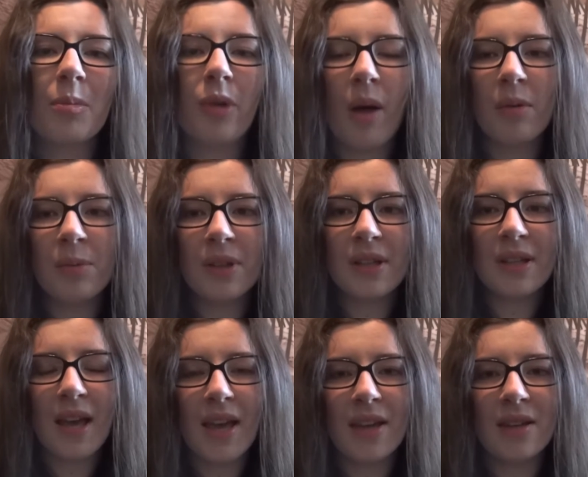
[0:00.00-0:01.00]

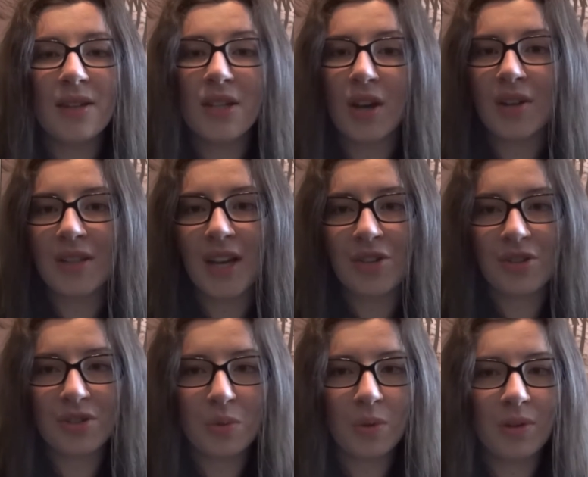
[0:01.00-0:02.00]
Probably a neon tetra
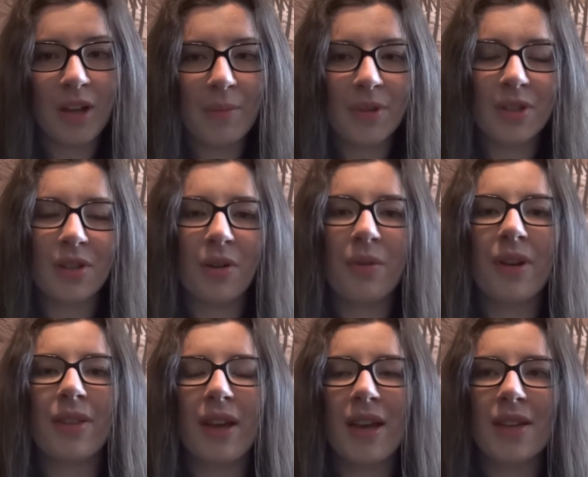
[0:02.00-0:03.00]
school. I'm gonna go
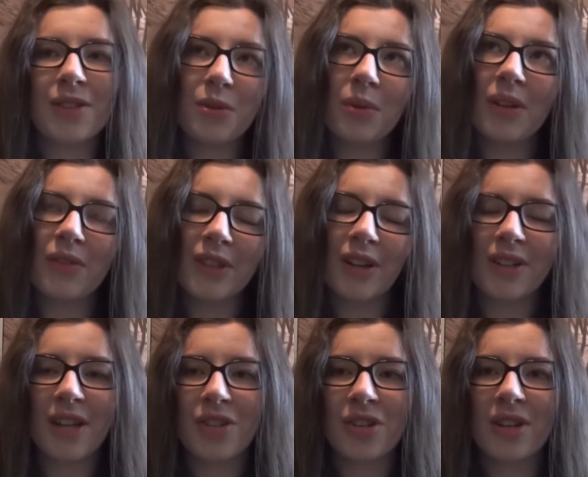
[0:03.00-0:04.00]
with a school of neon
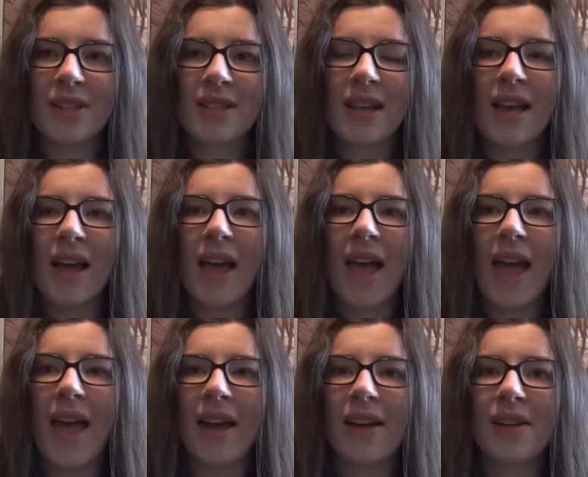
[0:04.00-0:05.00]
tetras,
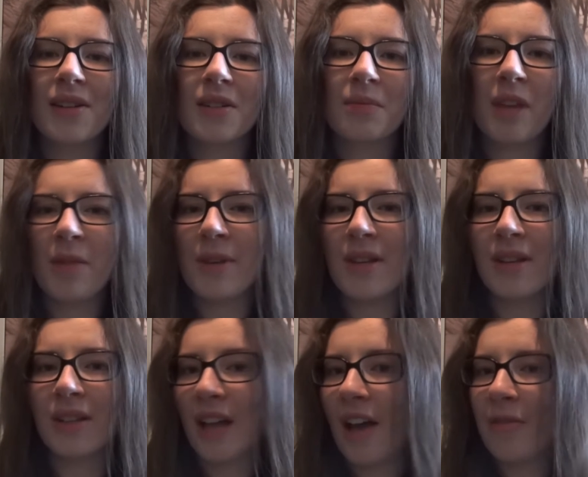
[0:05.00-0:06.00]
and maybe
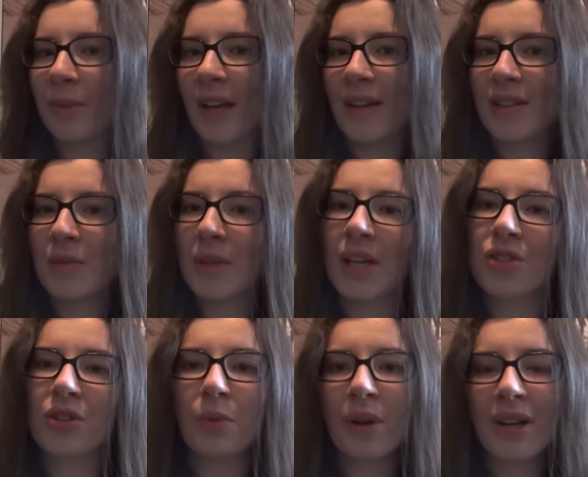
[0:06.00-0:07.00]
live planted with like
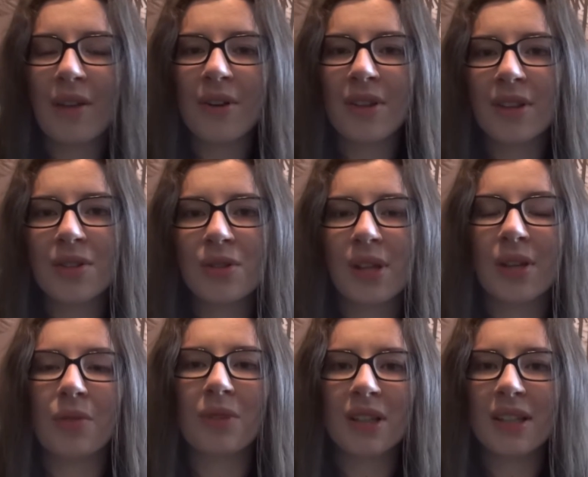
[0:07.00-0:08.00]
driftwood and everything, so like
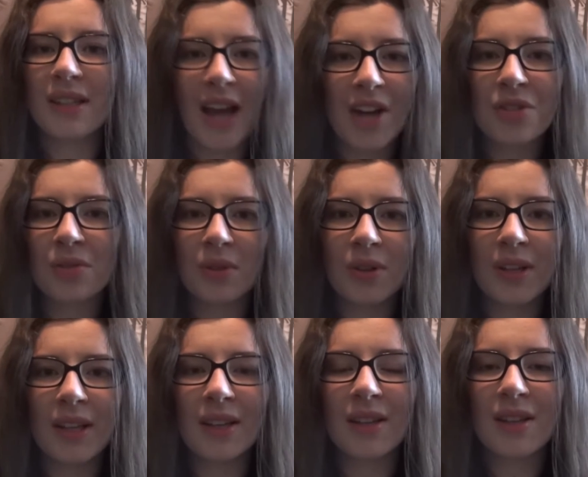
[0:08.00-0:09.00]
a really natural
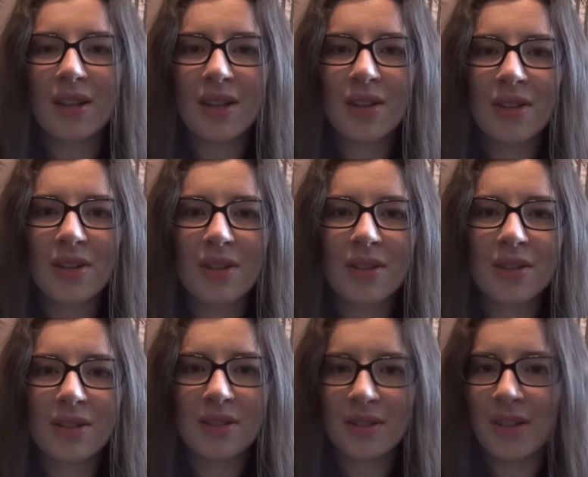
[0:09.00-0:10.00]
looking
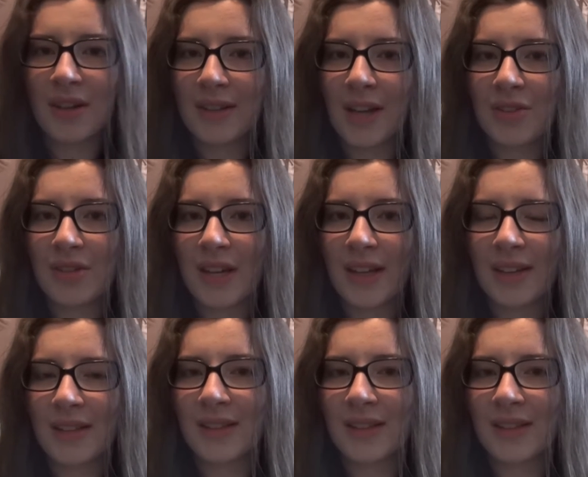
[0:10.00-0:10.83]
neon tetra tank.